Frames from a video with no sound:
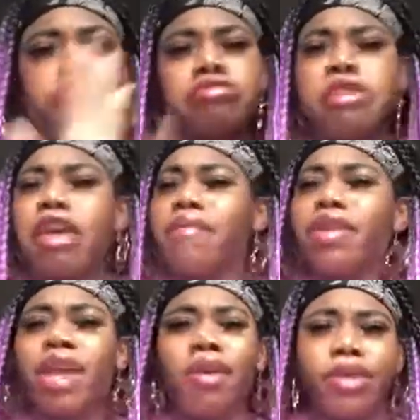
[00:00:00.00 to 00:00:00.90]
every
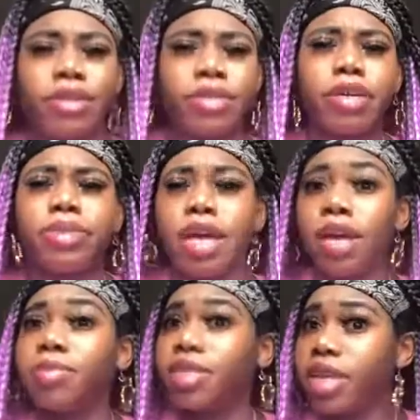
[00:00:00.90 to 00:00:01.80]
now and then,
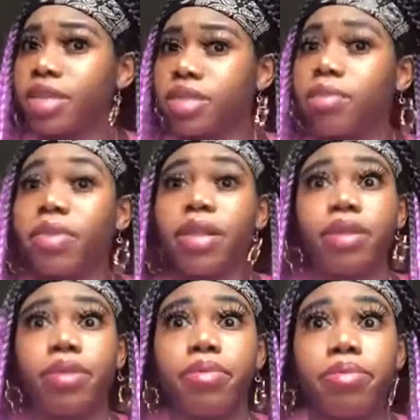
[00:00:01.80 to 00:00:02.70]
sometimes, yes, but
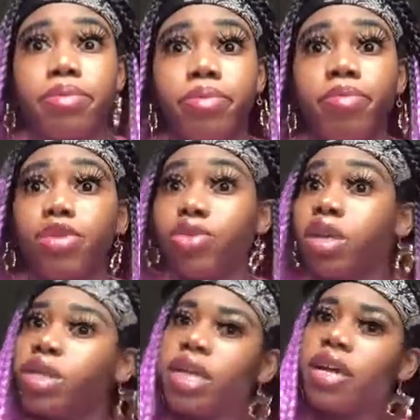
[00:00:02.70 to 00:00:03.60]
majority
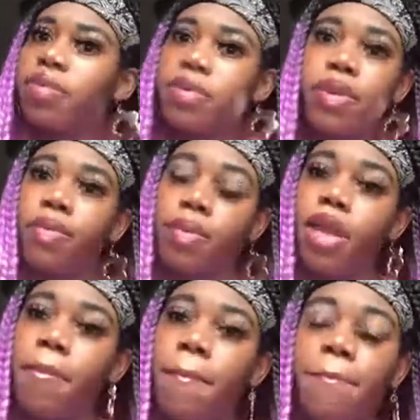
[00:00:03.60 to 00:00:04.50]
of the time, no.
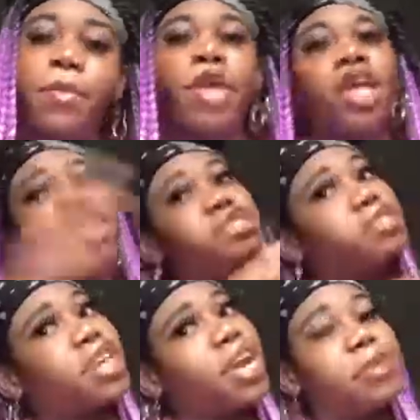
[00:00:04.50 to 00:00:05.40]
So
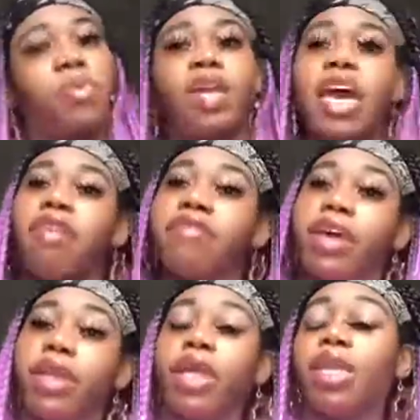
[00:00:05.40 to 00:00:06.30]
now that we have
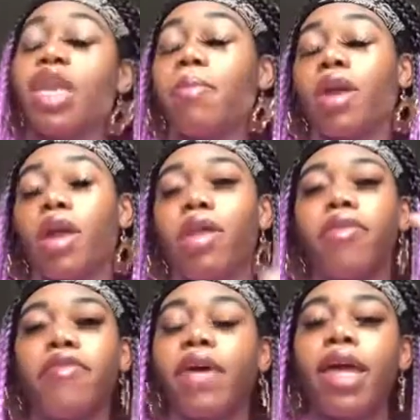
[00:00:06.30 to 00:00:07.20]
done number
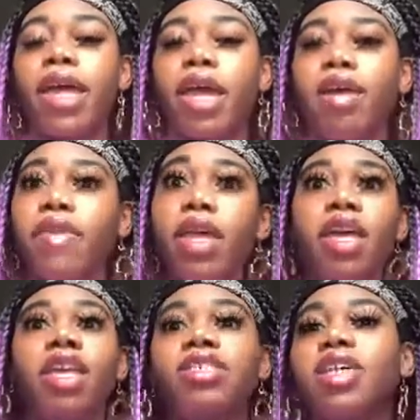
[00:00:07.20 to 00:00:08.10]
5,
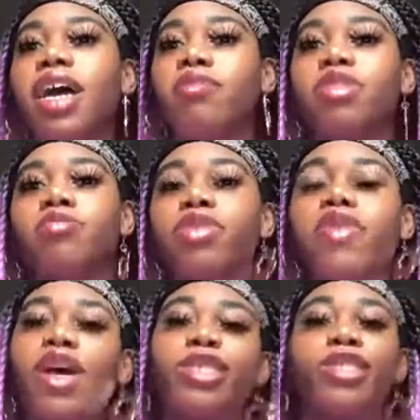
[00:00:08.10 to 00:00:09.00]
it's time to move
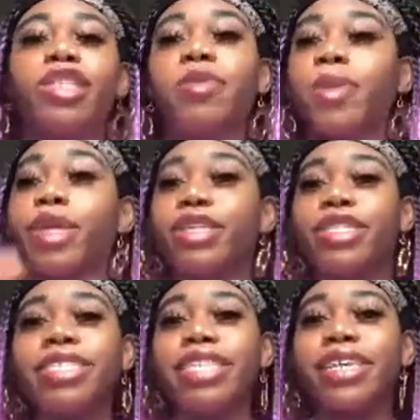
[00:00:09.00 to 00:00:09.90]
on to number
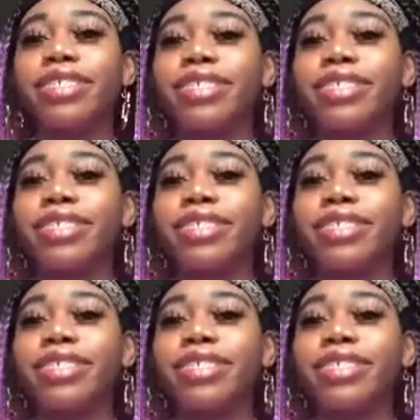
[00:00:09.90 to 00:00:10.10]
6.